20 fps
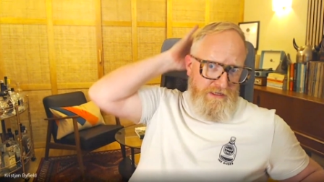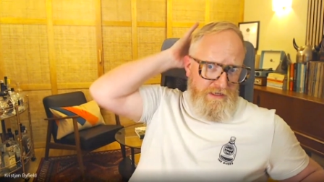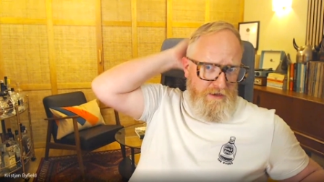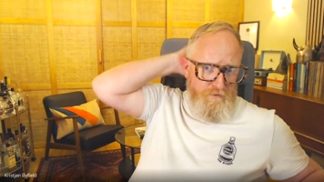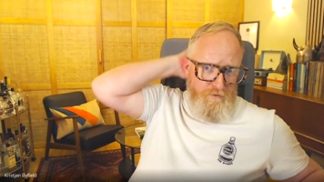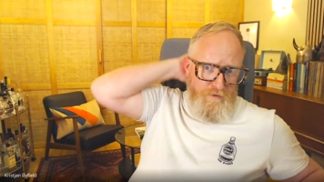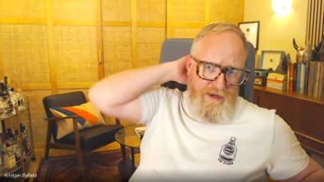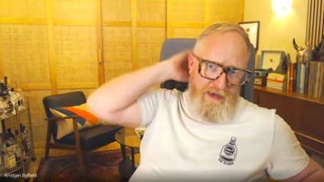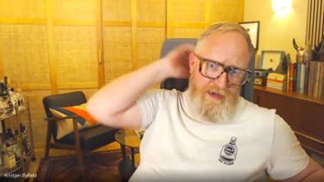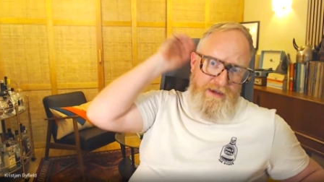
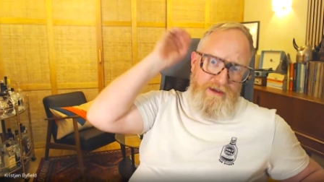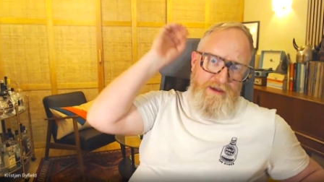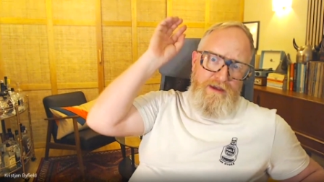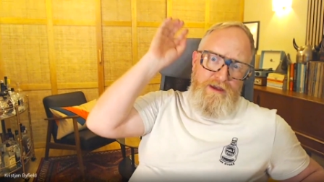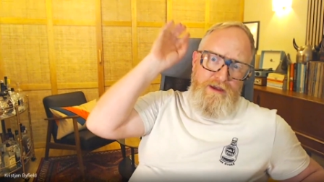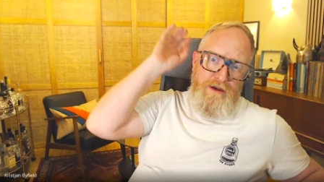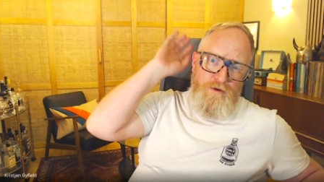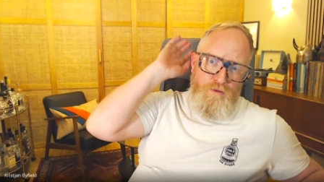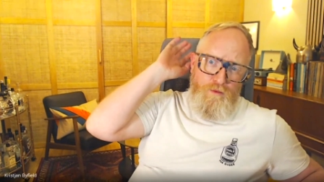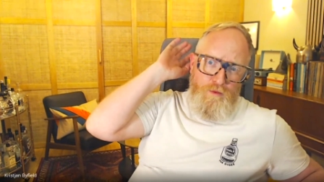So we
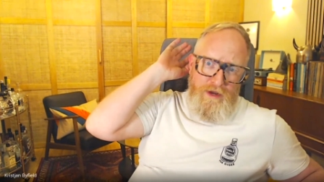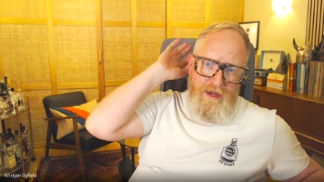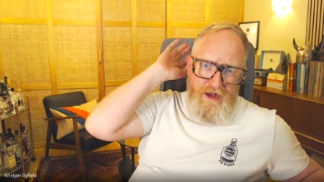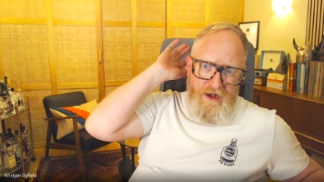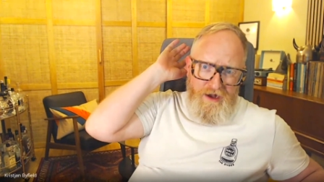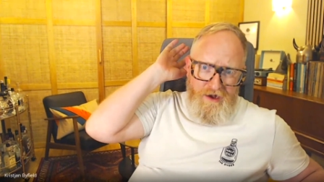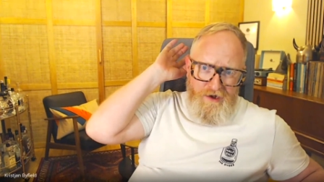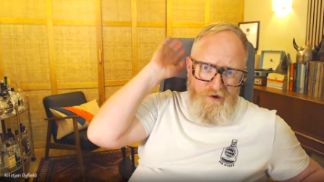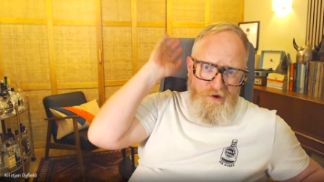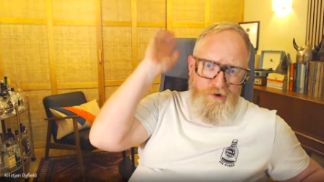
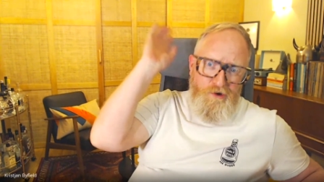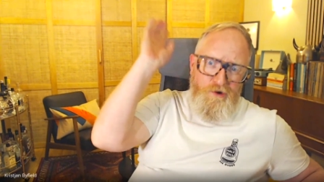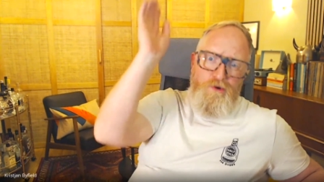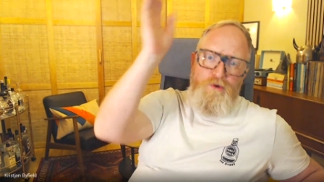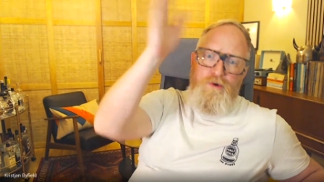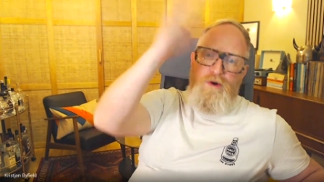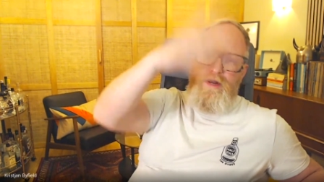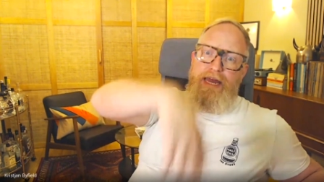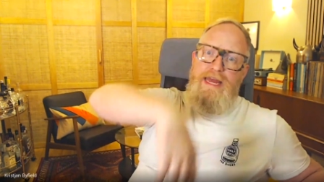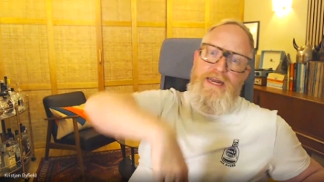are
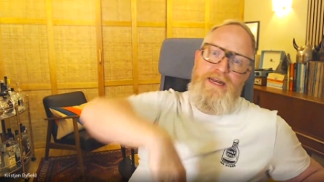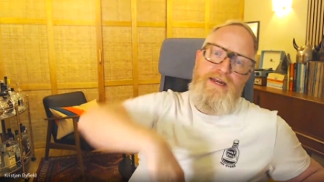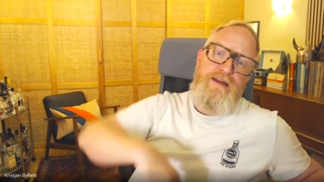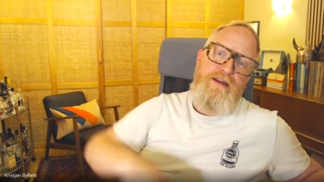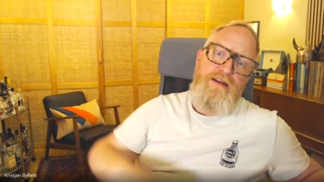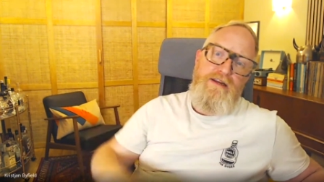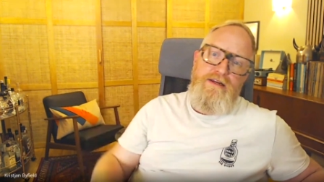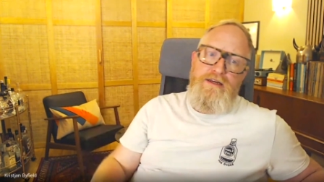all in